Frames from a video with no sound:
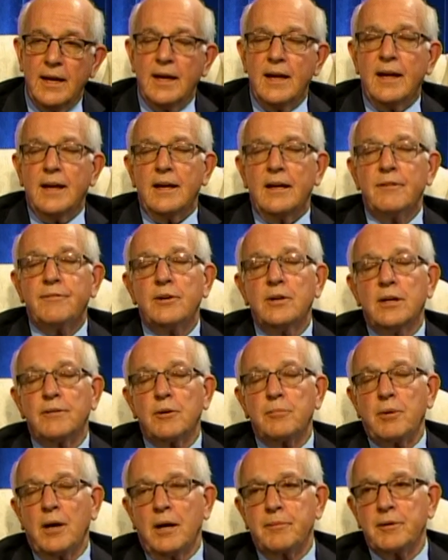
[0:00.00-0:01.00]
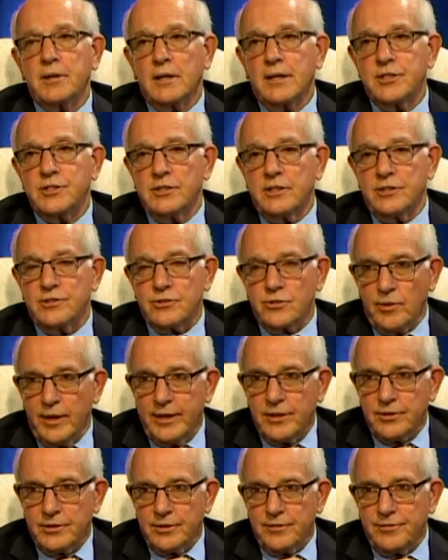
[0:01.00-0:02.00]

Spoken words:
If you have a population that's greater than